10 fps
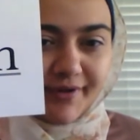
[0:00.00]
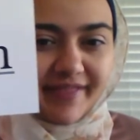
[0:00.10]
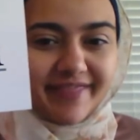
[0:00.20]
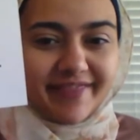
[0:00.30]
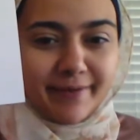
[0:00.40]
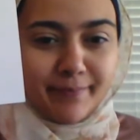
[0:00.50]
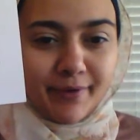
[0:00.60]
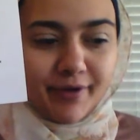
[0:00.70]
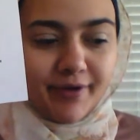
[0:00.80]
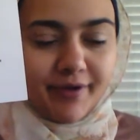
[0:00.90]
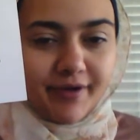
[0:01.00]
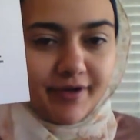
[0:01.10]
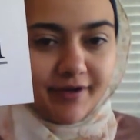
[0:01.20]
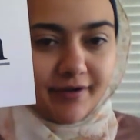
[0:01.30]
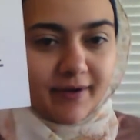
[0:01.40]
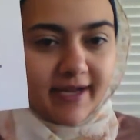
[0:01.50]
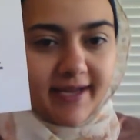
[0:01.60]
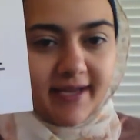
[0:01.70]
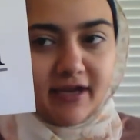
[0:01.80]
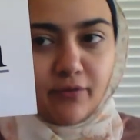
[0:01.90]
Thimble. Okay?
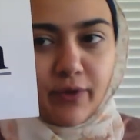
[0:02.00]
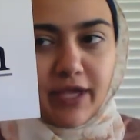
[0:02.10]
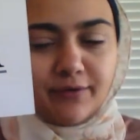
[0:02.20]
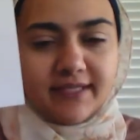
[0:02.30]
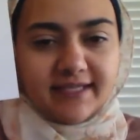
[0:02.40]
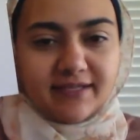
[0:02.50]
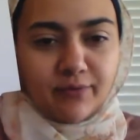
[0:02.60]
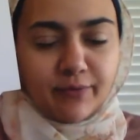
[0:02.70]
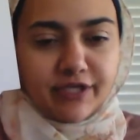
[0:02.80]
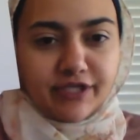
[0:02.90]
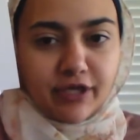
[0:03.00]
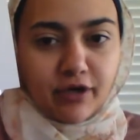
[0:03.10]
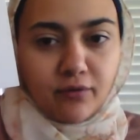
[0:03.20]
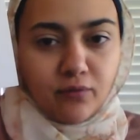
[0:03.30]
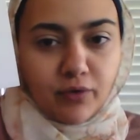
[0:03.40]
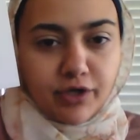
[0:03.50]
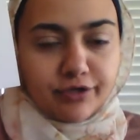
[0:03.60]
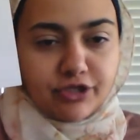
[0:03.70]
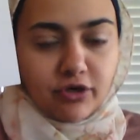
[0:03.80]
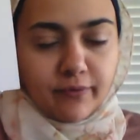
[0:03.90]
We use this when we sew. When you're
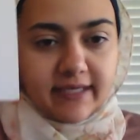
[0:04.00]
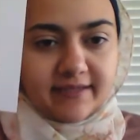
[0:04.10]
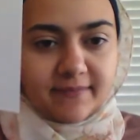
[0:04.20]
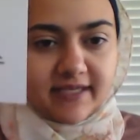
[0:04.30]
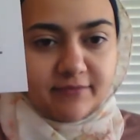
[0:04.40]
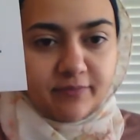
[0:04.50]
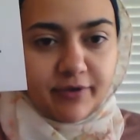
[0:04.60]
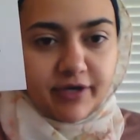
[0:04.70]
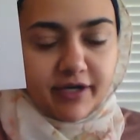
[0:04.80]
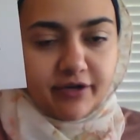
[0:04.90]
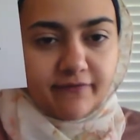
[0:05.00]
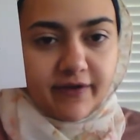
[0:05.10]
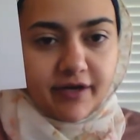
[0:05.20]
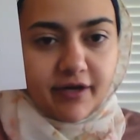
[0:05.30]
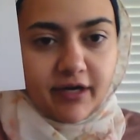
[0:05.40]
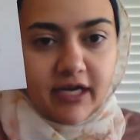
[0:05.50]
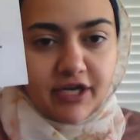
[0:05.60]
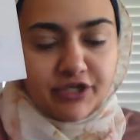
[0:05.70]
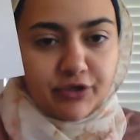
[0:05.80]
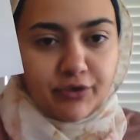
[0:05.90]
sewing, sometimes you put it in your finger
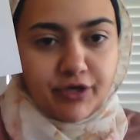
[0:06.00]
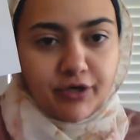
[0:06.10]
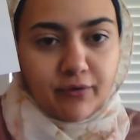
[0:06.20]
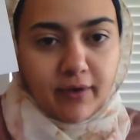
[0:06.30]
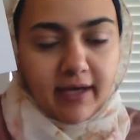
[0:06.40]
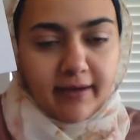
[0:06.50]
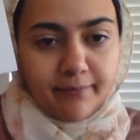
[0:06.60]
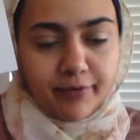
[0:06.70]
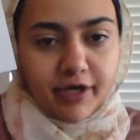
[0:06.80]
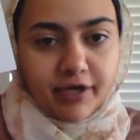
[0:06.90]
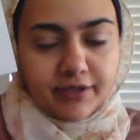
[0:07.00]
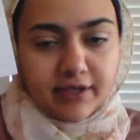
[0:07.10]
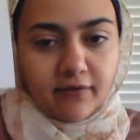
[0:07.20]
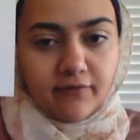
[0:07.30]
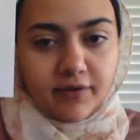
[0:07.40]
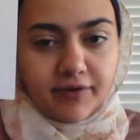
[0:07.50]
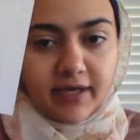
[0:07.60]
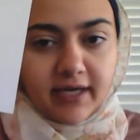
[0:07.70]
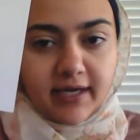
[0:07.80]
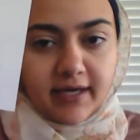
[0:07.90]
so you don't prick yourself with
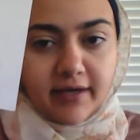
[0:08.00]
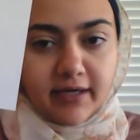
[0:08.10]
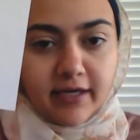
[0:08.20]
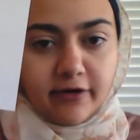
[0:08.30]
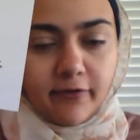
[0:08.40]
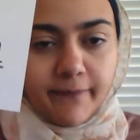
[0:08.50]
the needle.